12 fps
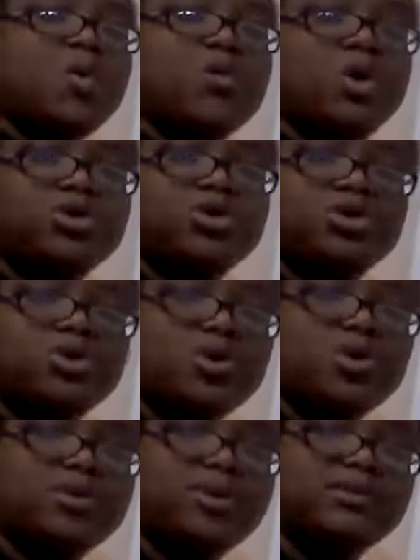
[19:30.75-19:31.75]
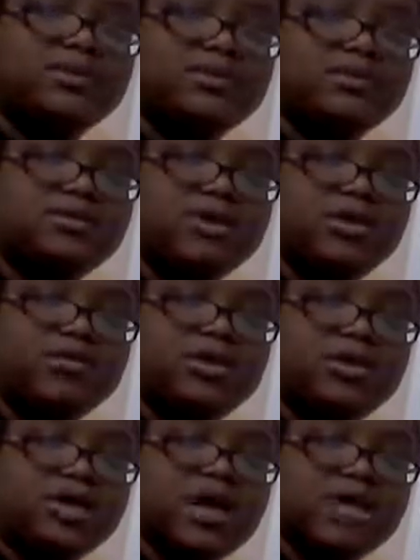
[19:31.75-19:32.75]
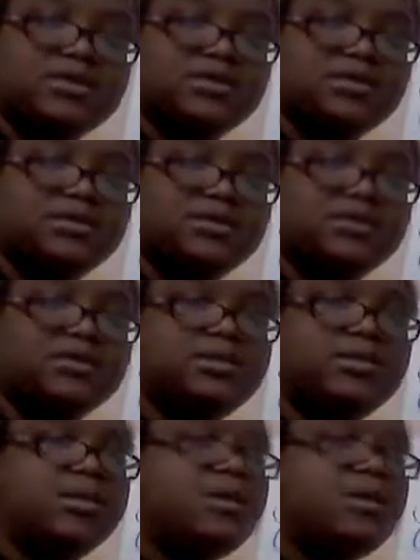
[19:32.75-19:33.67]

Box Truck Business Learning Classes.